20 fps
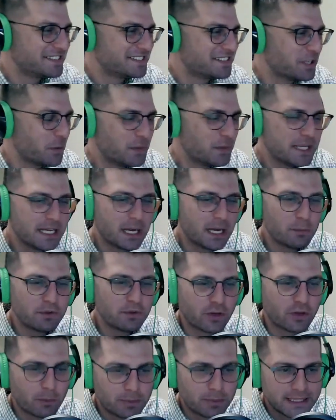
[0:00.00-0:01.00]
we
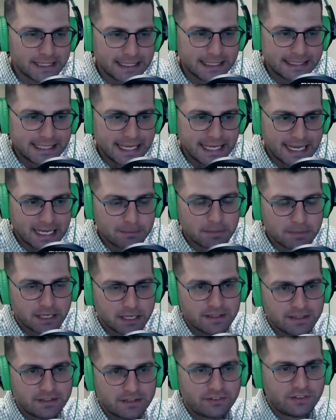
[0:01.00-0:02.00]
started playing a game on
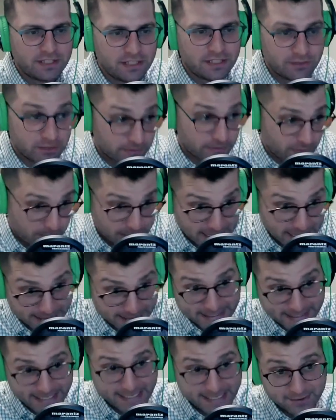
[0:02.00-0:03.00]
this season of the
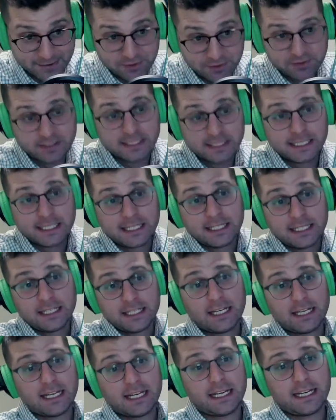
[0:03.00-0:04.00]
podcast,
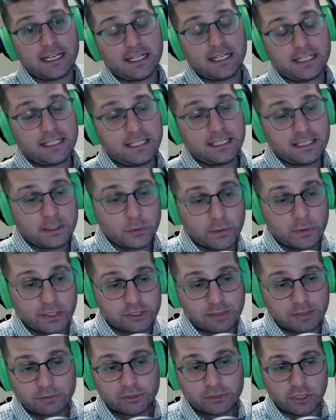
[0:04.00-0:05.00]
which
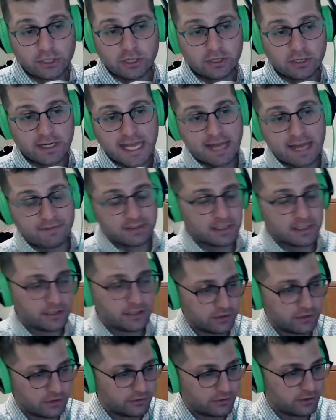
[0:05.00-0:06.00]
I'm sure you're an avid
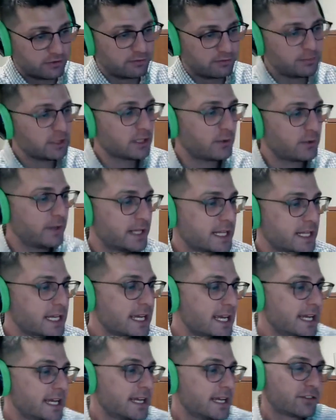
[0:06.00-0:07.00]
listener, so you're familiar with.
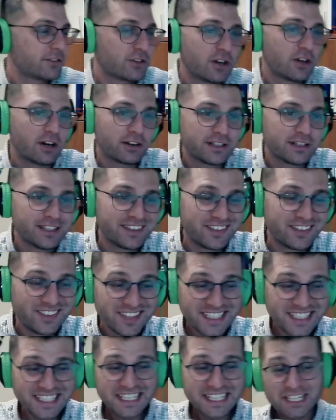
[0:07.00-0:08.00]
It's called
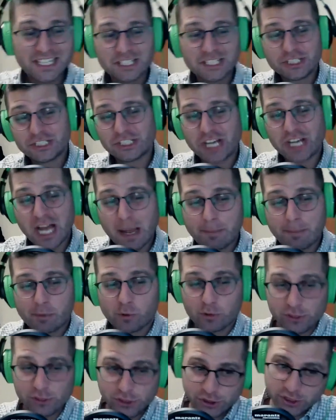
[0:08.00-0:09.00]
Seed, Shop,
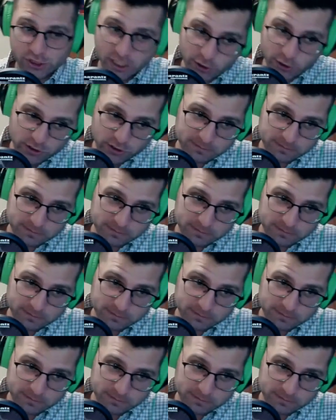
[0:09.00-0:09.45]
or Shutter,